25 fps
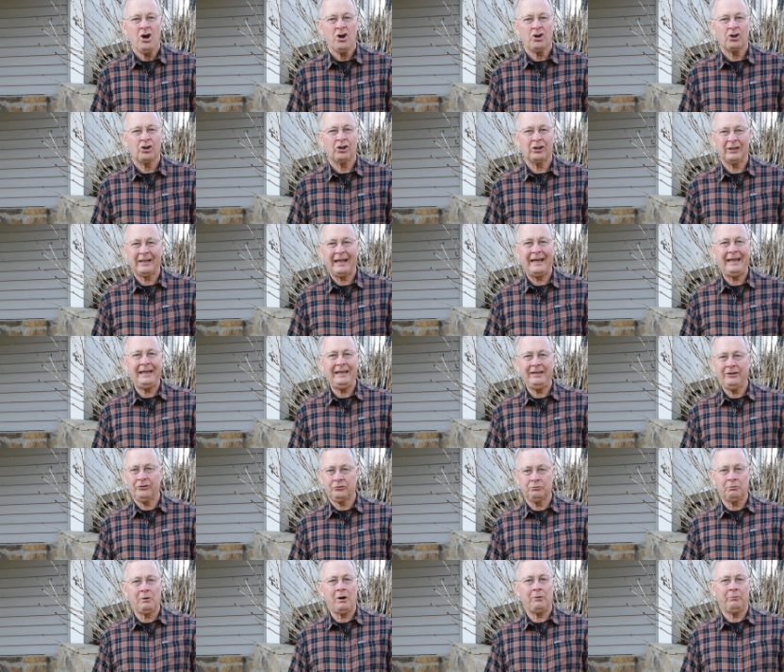Clay
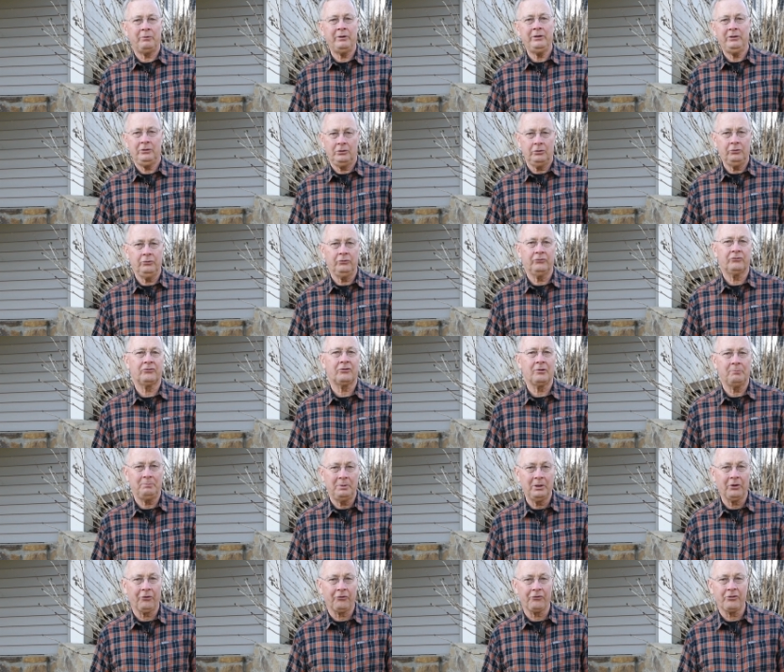is what we use to
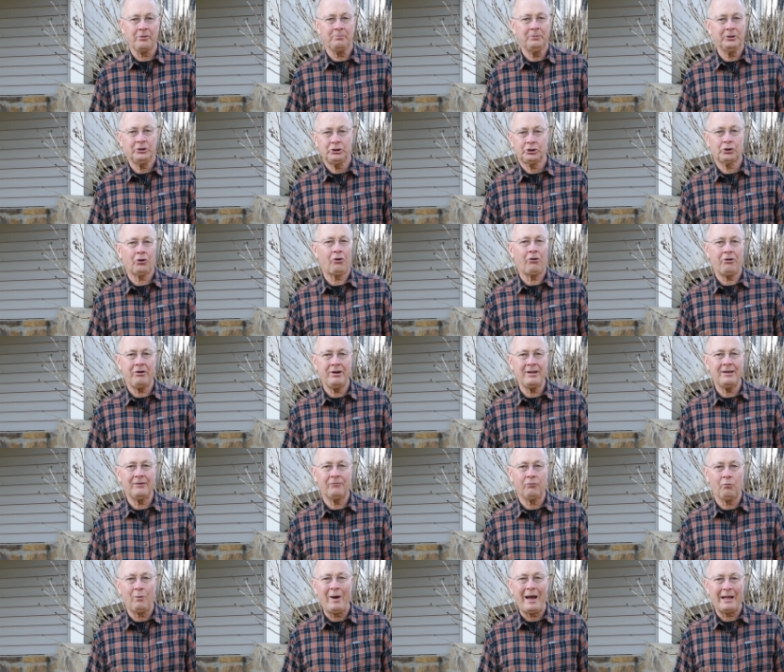build the majority
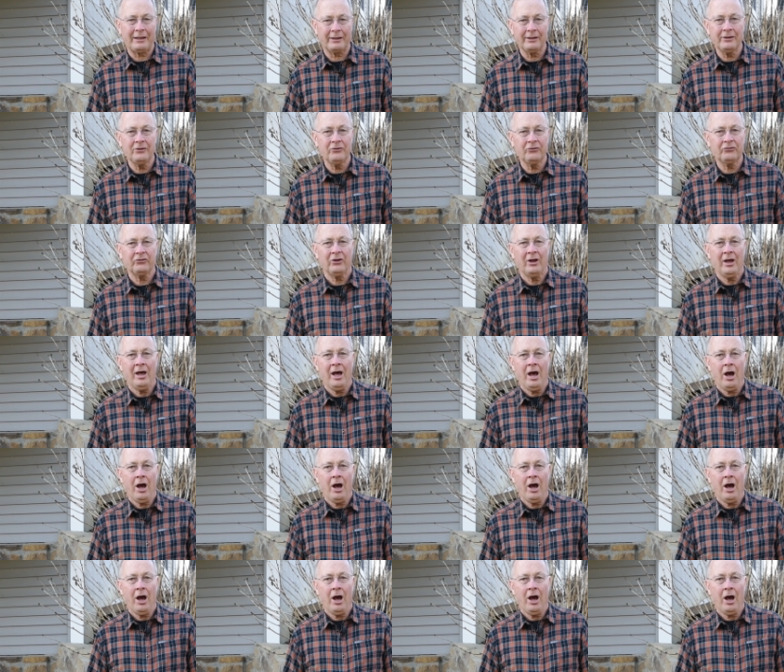of wetlands.